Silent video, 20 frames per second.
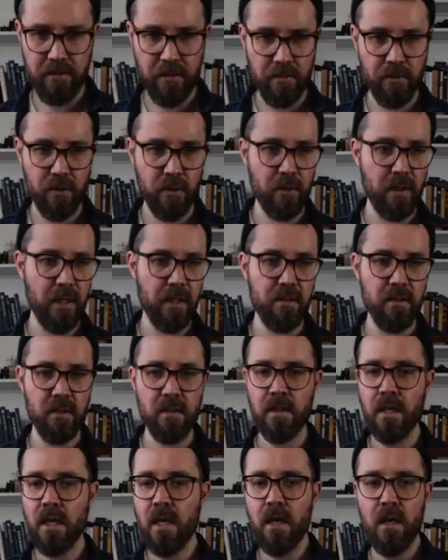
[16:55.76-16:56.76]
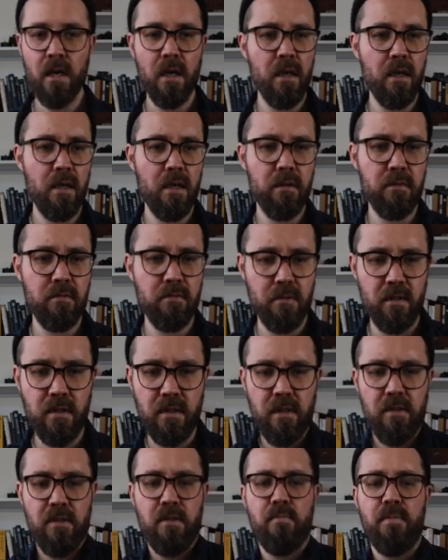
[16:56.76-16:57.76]
have to have a look later. Is
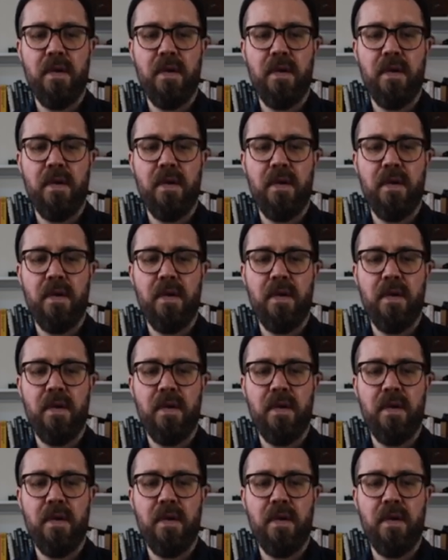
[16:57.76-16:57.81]
that on the